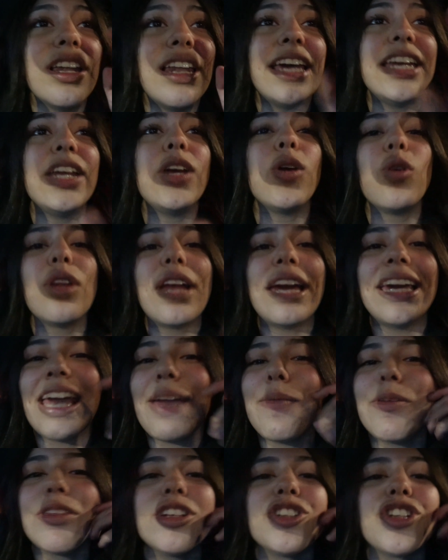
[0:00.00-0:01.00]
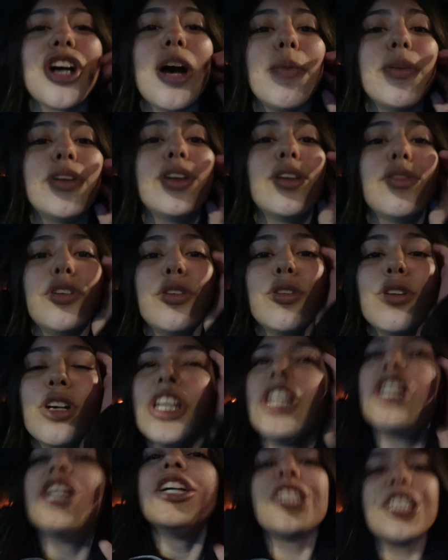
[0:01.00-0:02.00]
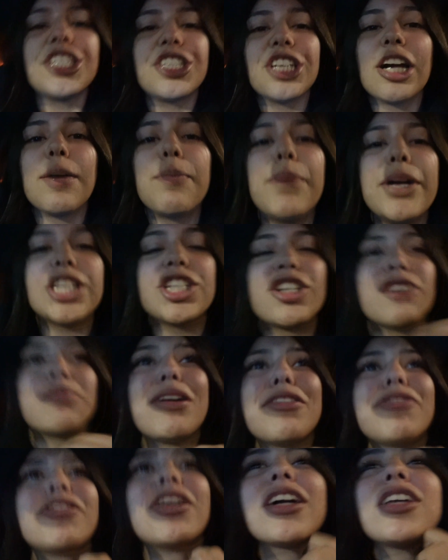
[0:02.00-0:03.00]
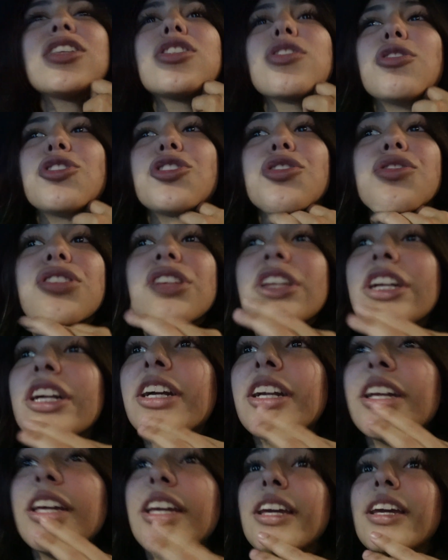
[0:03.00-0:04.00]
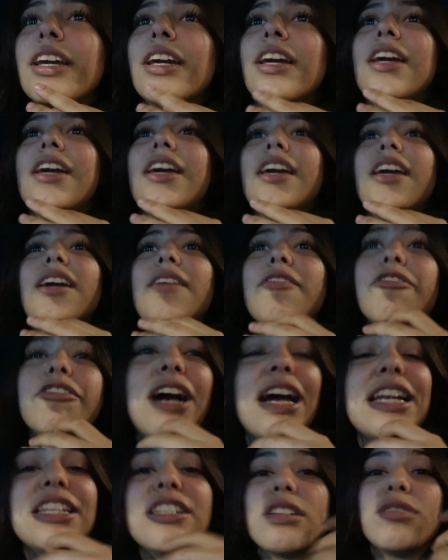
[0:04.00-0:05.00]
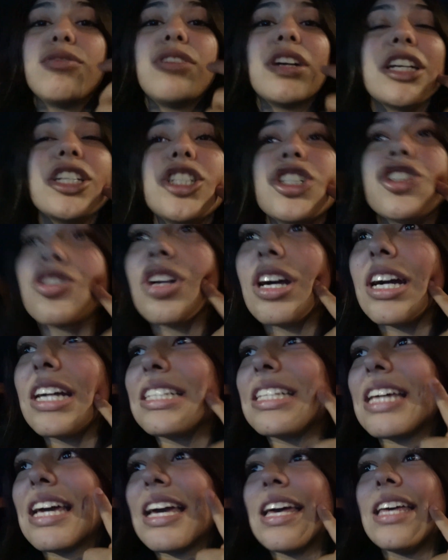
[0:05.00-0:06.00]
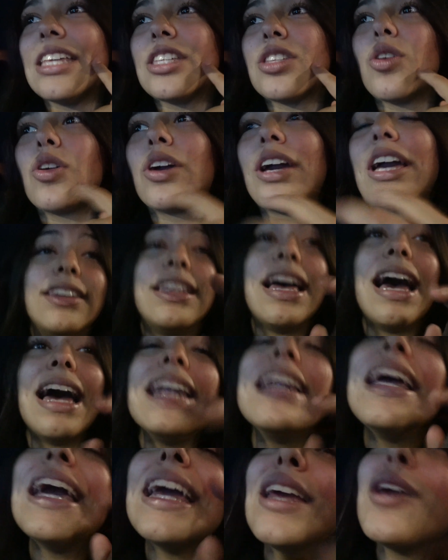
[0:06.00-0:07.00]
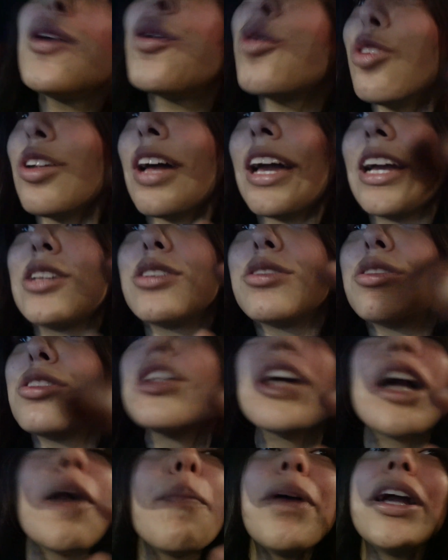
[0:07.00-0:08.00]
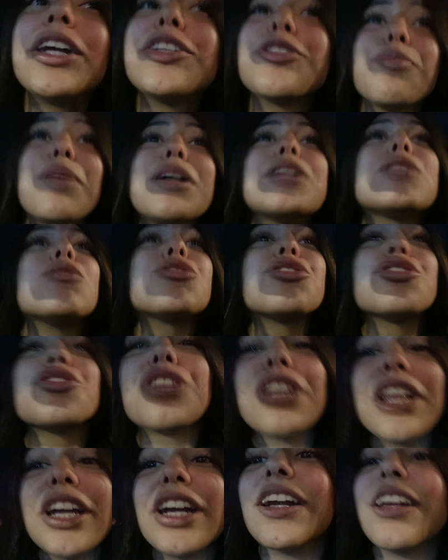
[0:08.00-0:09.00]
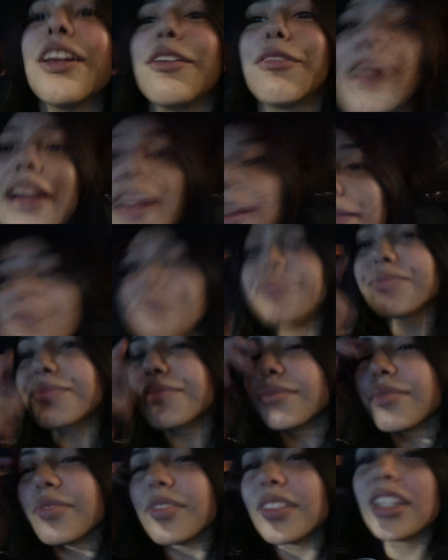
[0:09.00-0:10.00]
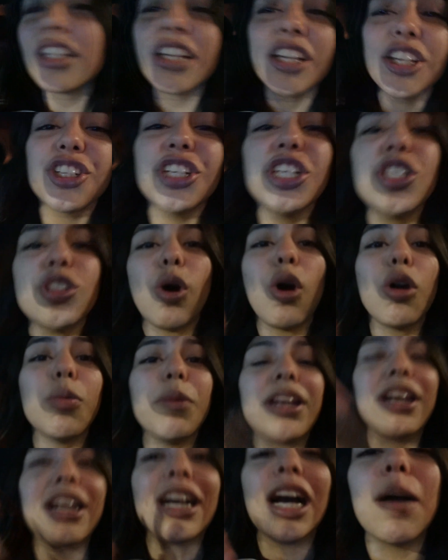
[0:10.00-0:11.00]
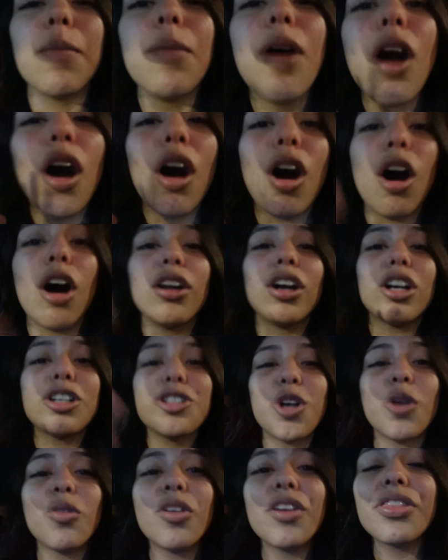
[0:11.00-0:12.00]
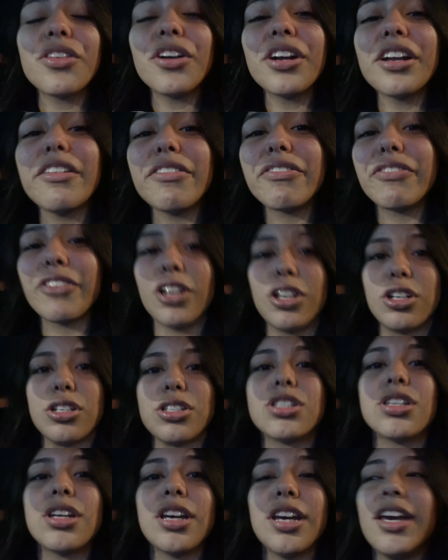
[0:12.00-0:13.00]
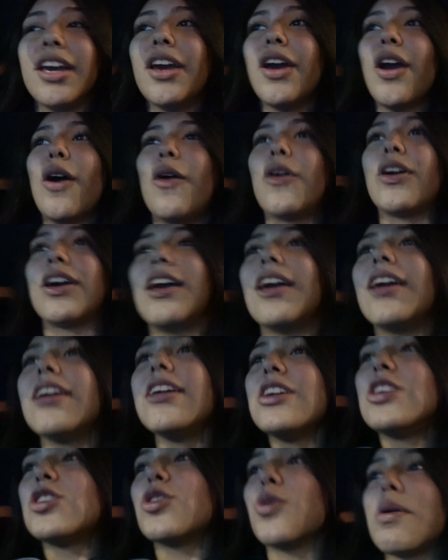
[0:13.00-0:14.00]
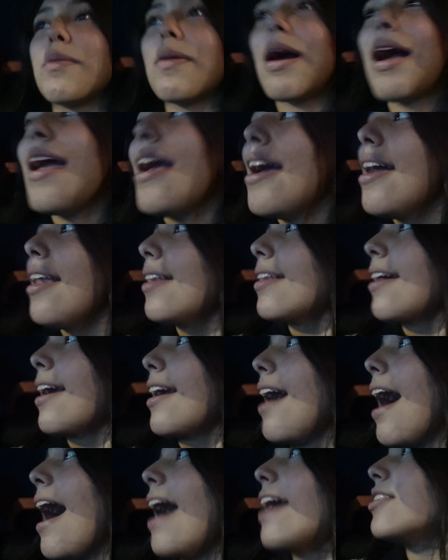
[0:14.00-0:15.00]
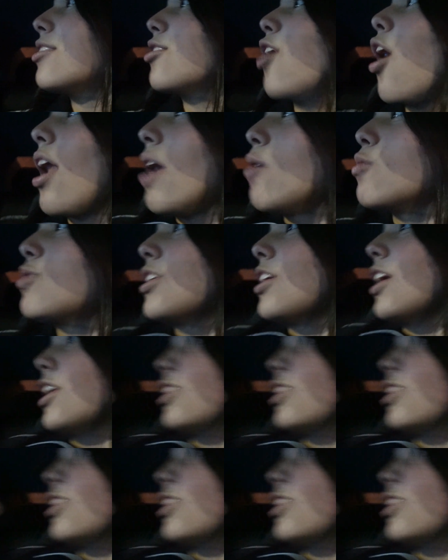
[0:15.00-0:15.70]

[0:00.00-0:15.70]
lady who, like, gave me the job interview, she took a picture of my fucking social security. I did a fucking drug test, okay? That lady who, like, took a picture of my social security, right? She told me to come on October 31st, okay? So in my head, like, I thought I was going to